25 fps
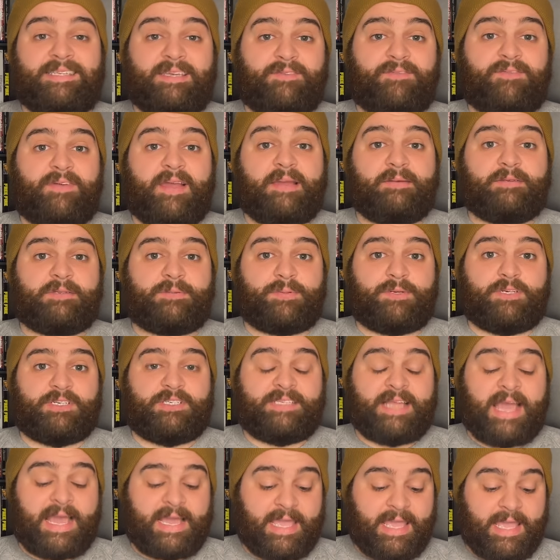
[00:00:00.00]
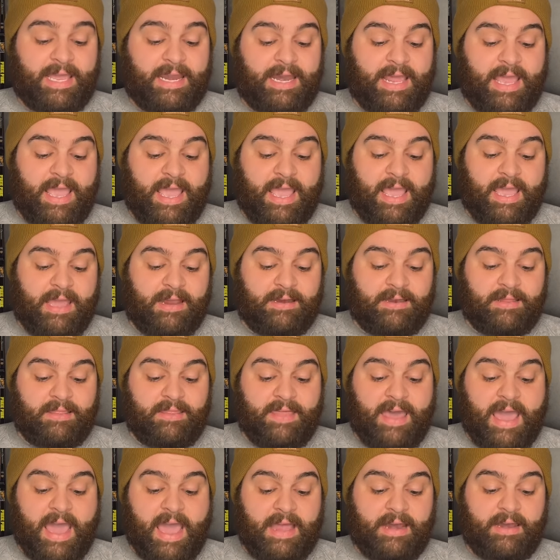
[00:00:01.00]
frames per second, and
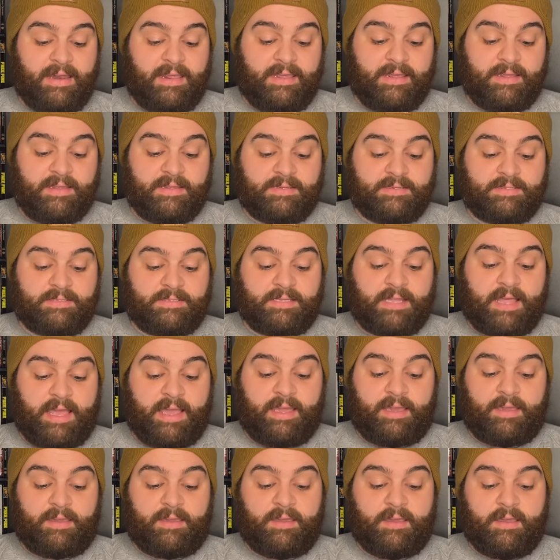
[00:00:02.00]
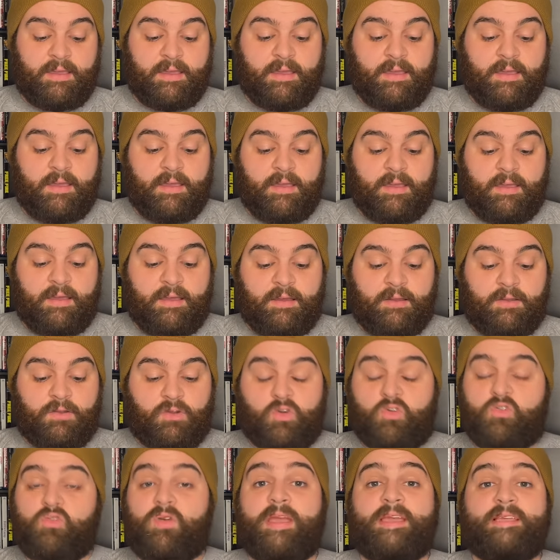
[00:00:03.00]
that is like
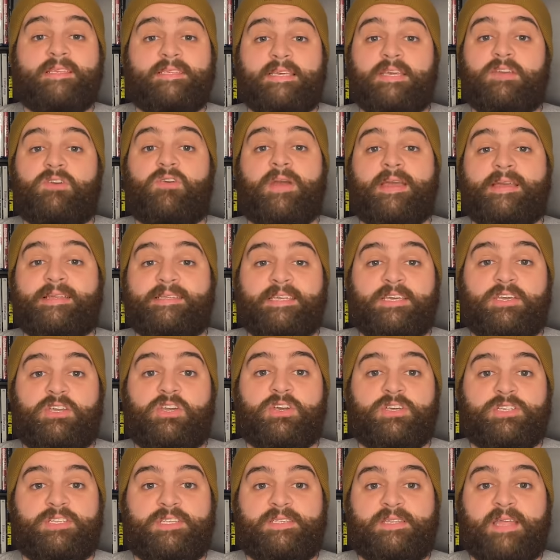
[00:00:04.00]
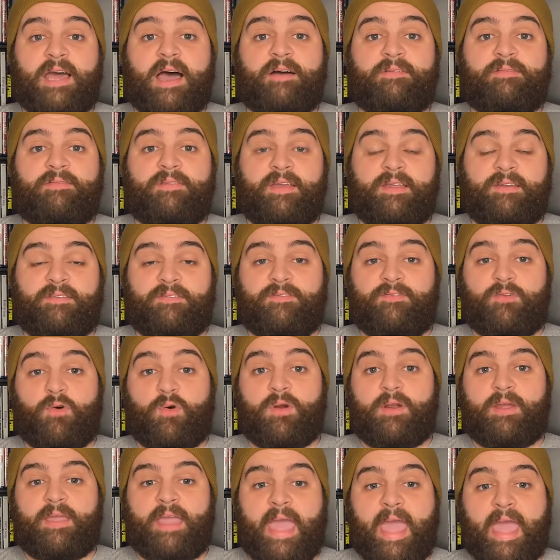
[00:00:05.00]
crazy, crazy good stuff in
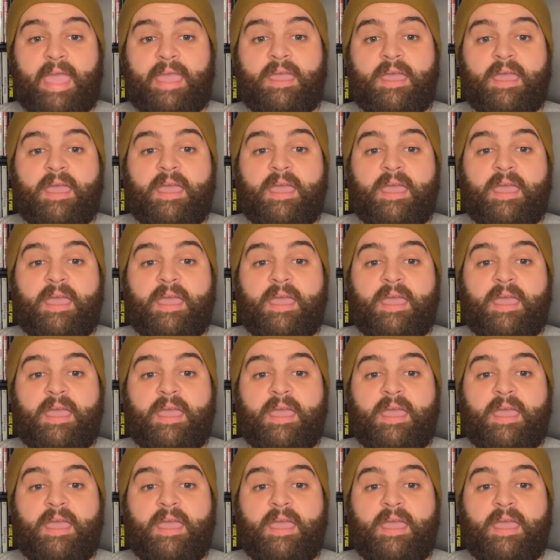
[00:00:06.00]
4K.